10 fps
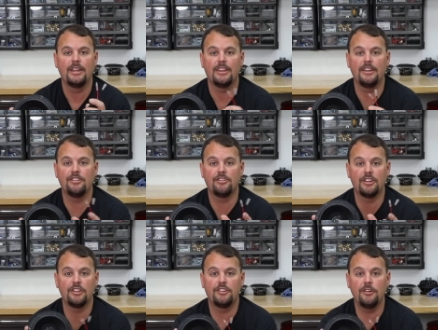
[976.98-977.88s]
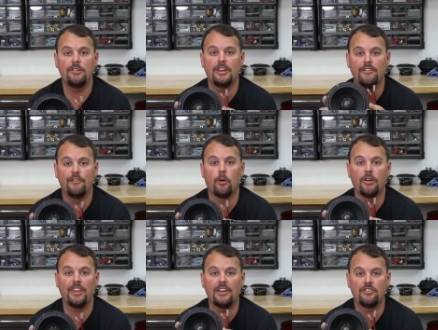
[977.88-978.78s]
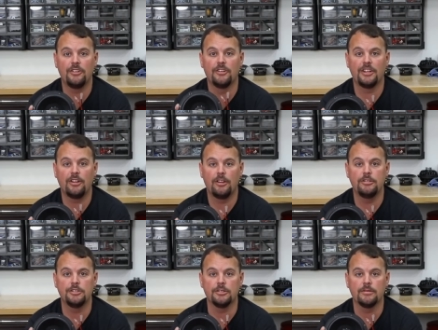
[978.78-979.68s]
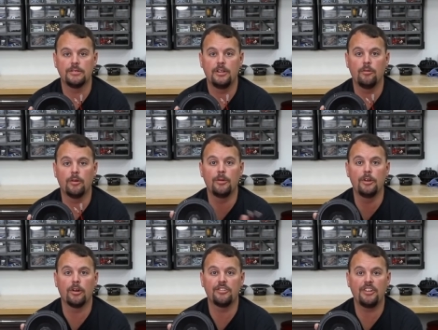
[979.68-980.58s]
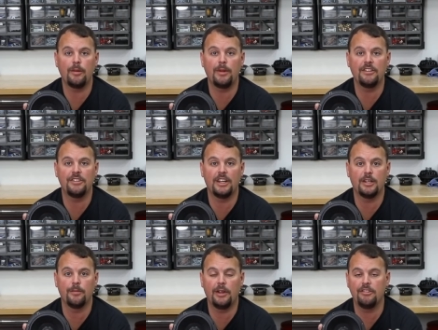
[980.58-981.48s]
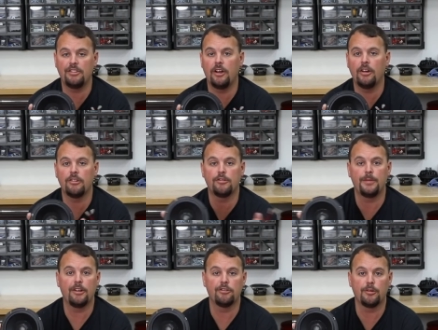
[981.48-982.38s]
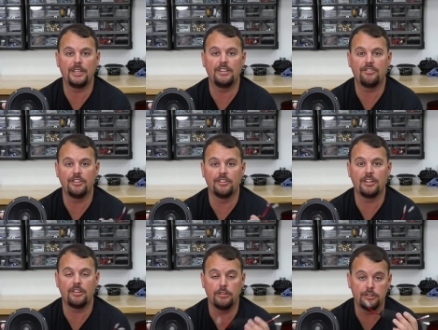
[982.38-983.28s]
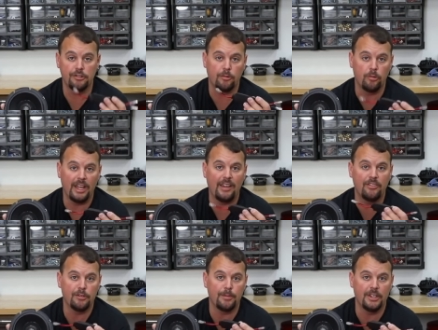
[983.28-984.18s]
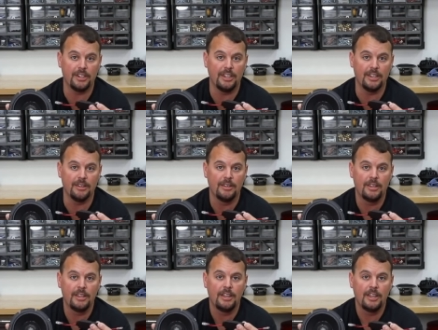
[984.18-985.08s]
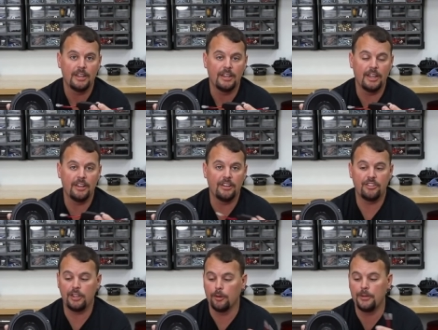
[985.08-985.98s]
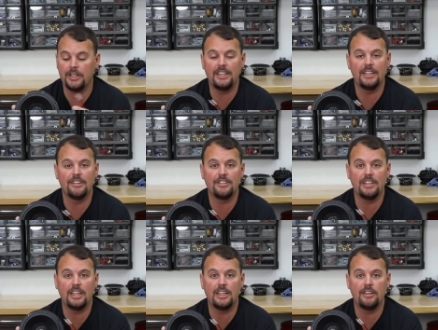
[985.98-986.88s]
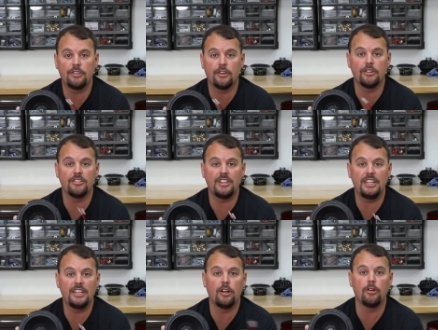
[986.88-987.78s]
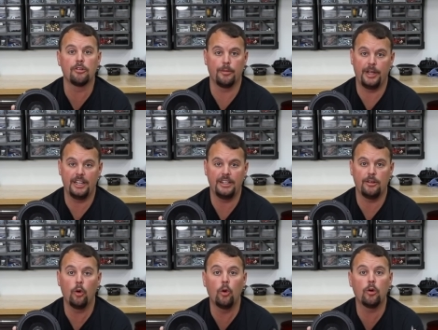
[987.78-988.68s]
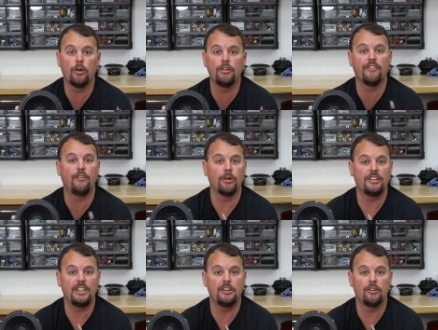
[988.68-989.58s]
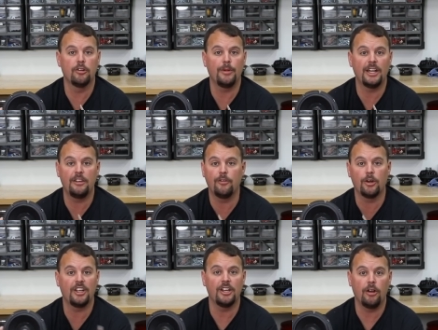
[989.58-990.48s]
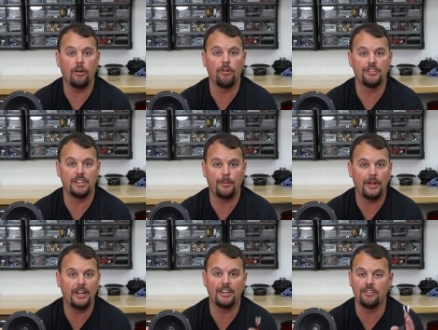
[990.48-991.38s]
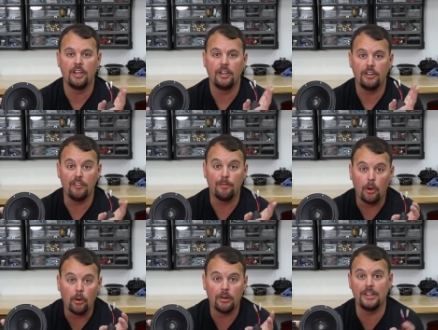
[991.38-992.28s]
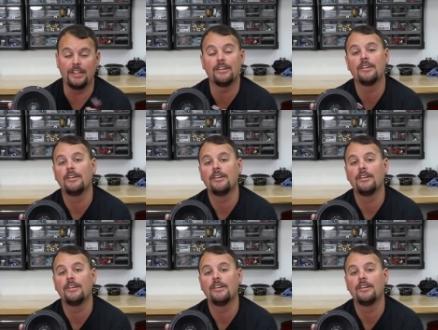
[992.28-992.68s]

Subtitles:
This is going to tune it for that sealed enclosure. When we do our side-by-side comparison, all our speakers will be in sealed enclosures and we'll have this plugged in. Now, let's say you're putting this in a 13 and older bike, or your 14 and newer bike, you've already cut holes in the pods. You've ported it.